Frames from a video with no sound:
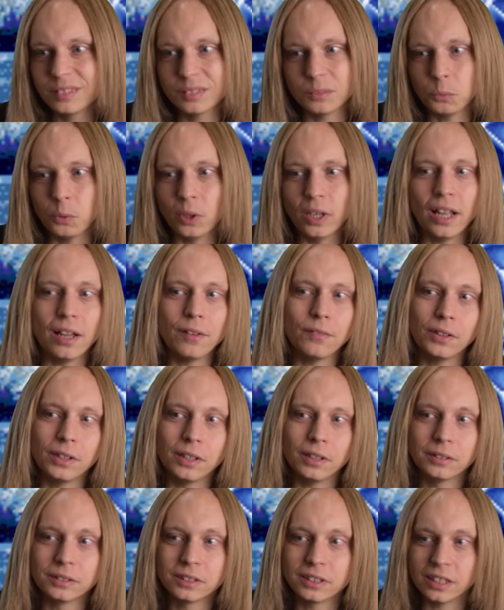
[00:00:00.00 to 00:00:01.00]

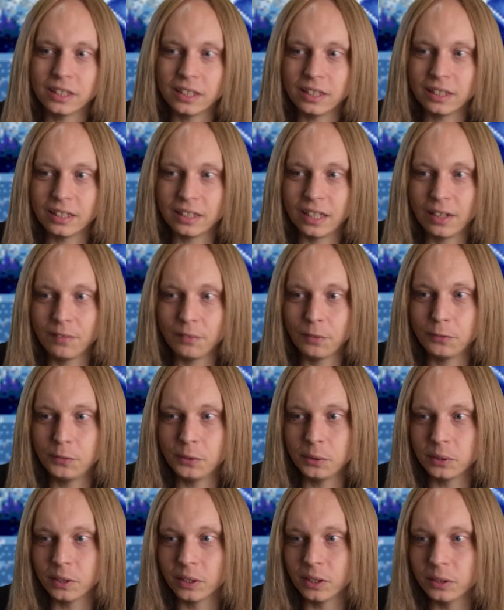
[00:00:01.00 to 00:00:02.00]
whatever to have a
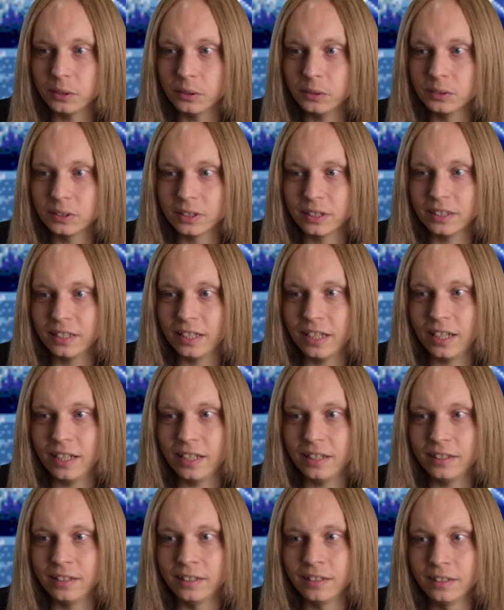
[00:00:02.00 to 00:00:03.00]
few goes and
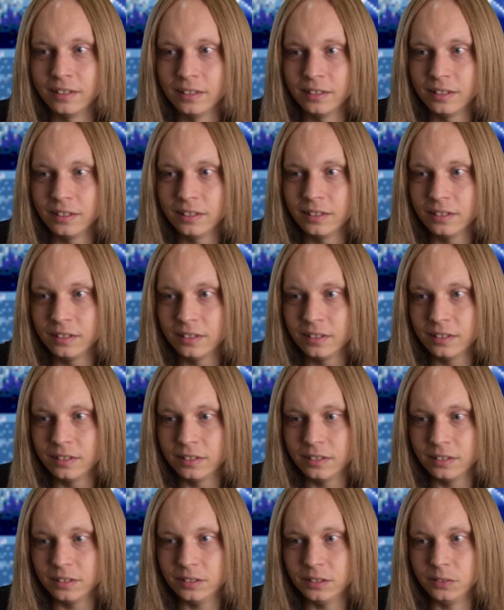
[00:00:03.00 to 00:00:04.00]
then
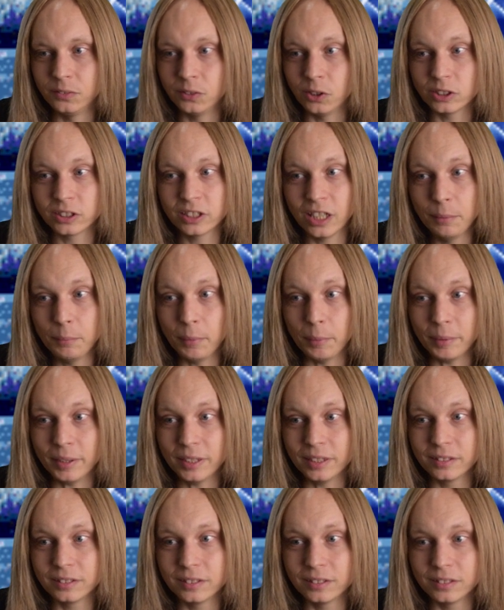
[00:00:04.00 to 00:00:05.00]
you've got a time limit.
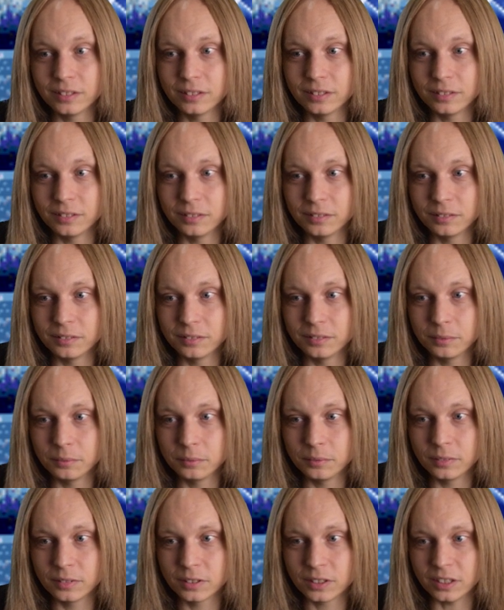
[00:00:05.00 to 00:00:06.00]

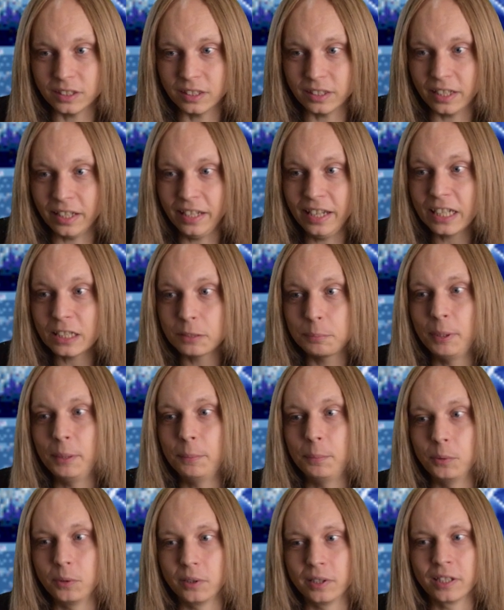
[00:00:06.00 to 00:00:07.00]
So that the next
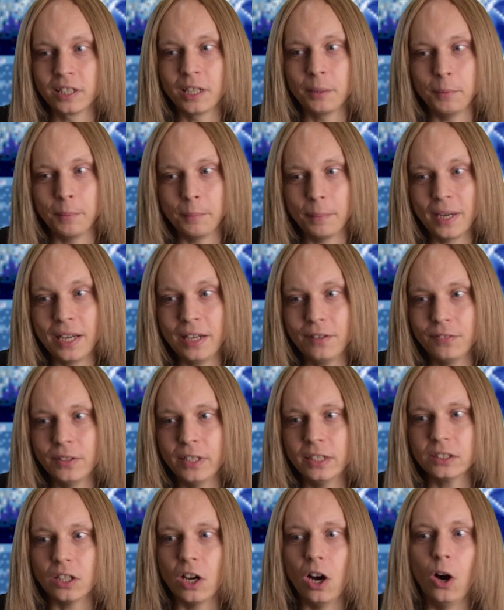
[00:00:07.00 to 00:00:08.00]
people can come and pay for
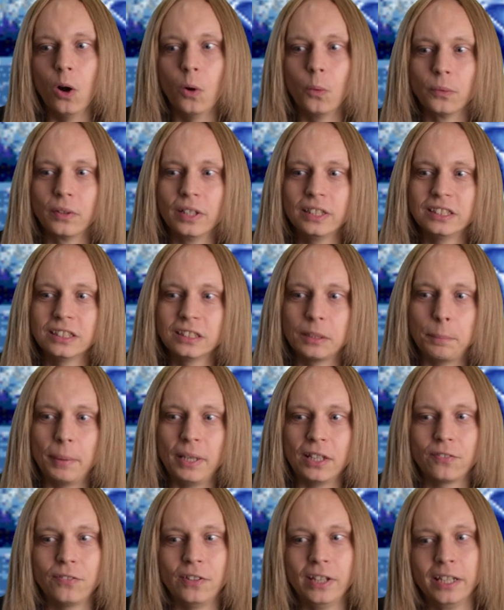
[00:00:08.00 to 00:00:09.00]
this. Oh, this is the
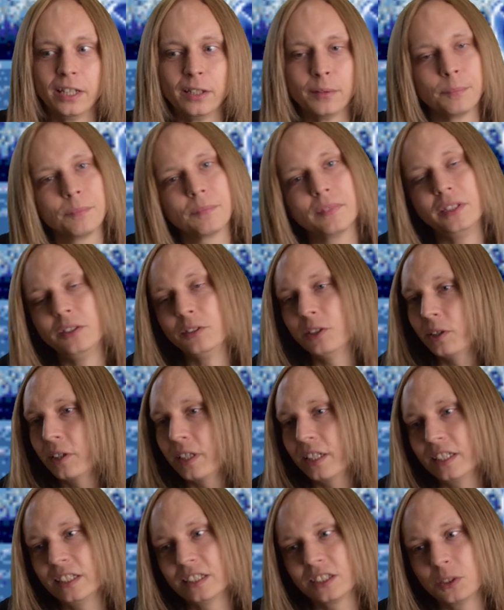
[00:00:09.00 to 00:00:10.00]
best thing. You don't
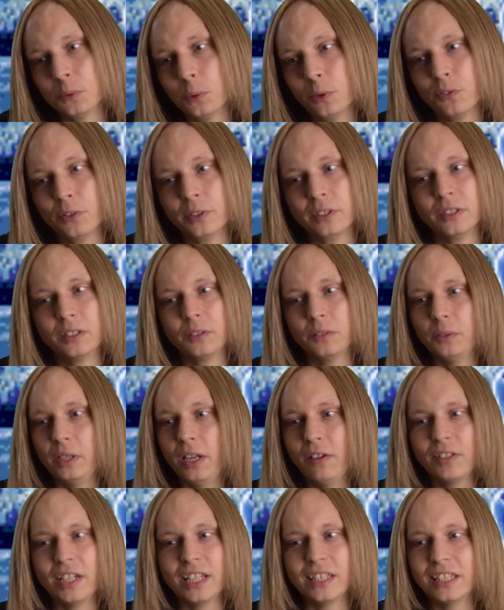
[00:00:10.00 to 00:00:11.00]
get this too often. You
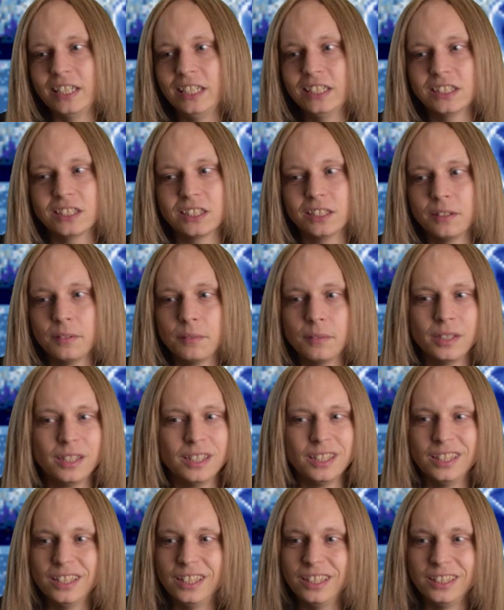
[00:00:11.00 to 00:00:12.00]
ever get this?
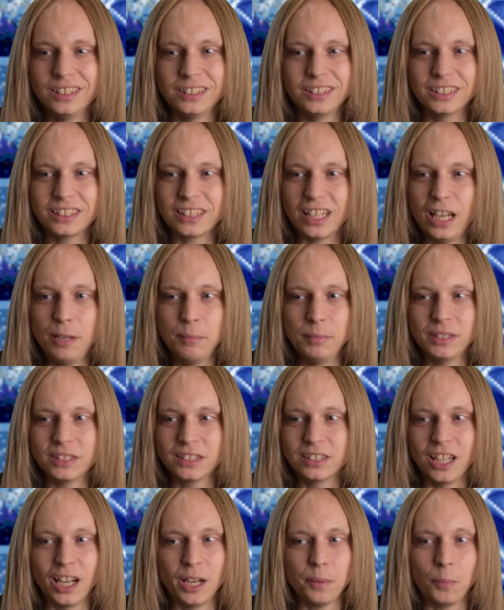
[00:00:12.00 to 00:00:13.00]
Just aim it
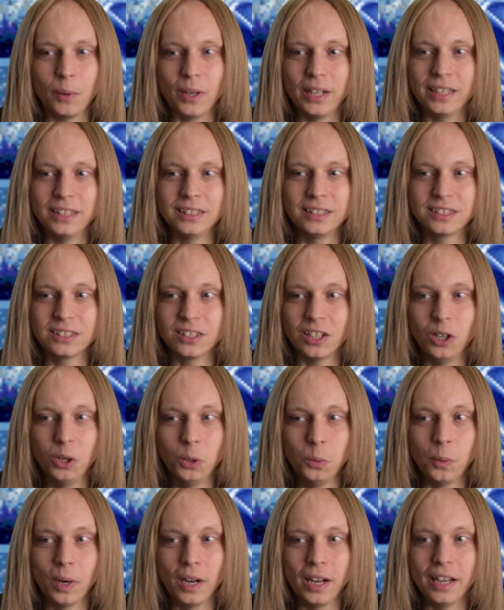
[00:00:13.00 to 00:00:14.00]
sideways the whole
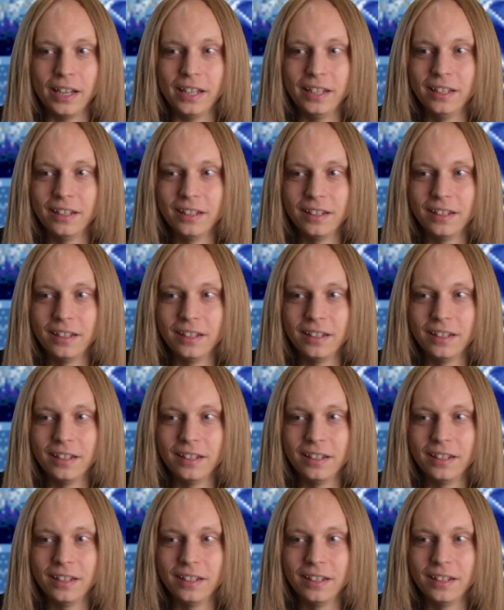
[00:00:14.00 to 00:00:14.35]
way